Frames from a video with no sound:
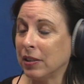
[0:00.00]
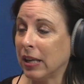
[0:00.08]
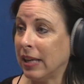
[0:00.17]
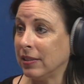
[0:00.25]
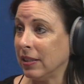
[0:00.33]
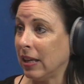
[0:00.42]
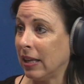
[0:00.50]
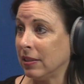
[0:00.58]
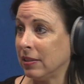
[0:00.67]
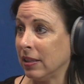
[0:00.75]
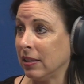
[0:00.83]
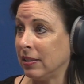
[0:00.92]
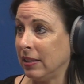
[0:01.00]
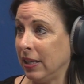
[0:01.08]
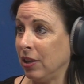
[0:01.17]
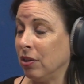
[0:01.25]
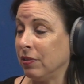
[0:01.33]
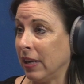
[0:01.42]
as a
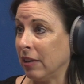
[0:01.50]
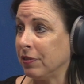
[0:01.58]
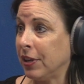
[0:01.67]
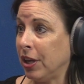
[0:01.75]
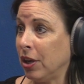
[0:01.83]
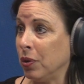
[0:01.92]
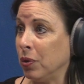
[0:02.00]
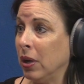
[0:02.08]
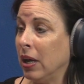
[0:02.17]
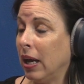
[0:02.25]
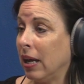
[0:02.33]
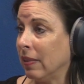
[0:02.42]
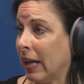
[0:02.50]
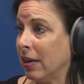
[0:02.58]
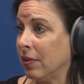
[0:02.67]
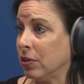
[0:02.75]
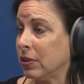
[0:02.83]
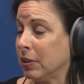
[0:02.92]
CEO of an FQ, a lot
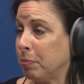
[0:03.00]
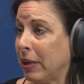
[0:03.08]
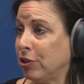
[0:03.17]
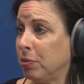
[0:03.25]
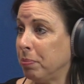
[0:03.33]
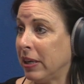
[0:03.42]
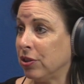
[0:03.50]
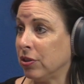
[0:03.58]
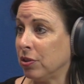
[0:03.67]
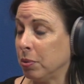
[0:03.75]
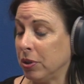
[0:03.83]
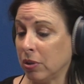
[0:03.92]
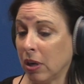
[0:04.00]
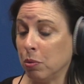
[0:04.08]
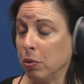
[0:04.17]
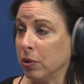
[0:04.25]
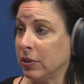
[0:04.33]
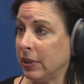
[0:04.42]
of those expansion patients we saw
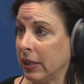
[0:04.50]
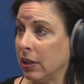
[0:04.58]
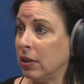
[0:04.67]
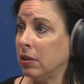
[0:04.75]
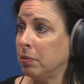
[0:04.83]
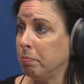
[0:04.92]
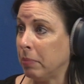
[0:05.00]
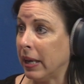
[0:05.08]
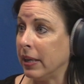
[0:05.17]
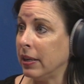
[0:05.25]
were single men.